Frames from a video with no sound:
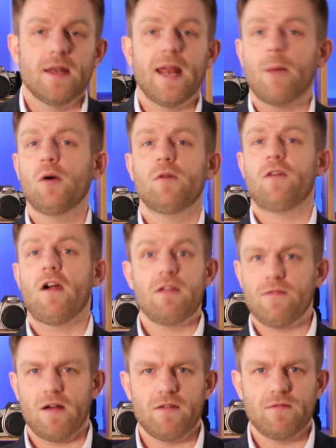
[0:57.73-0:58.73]
Now, put
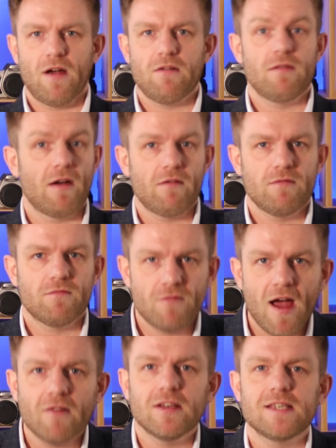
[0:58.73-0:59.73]
very
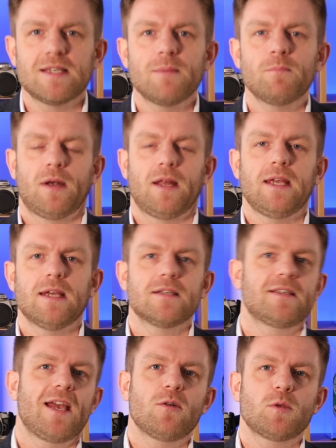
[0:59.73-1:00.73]
simply, a
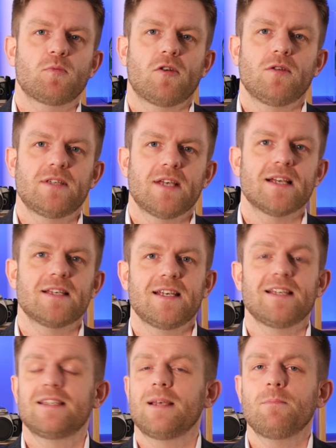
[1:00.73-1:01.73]
sales process
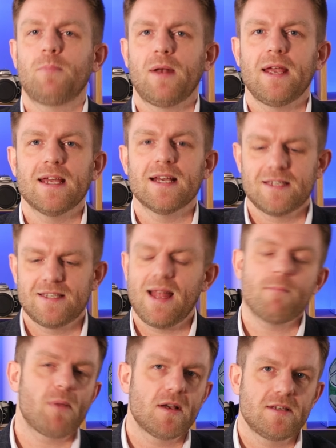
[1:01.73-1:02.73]
is simply a
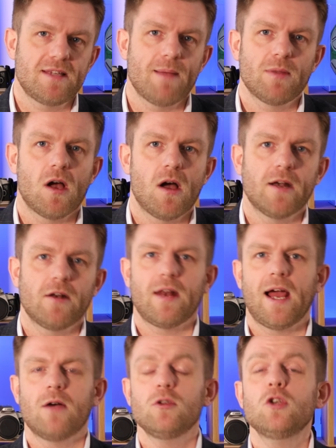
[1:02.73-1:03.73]
step-by-step guide on
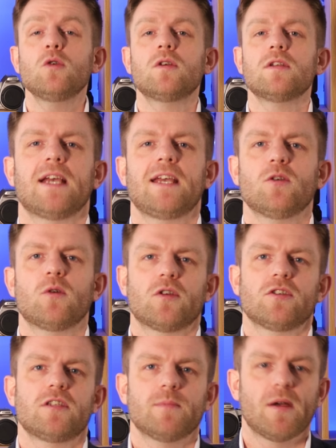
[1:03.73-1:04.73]
how you take your
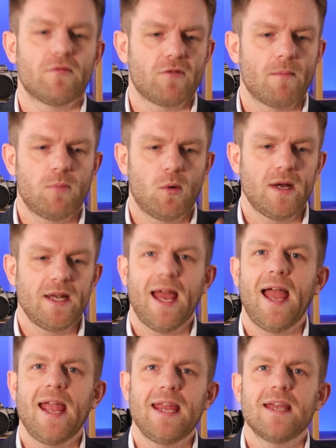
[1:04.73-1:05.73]
customer from
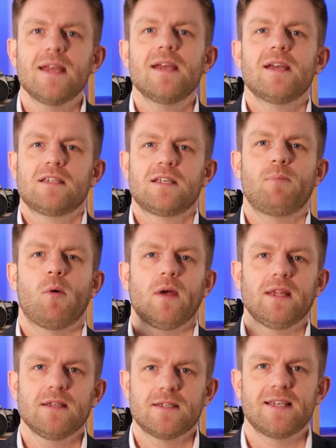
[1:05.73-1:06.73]
point A to point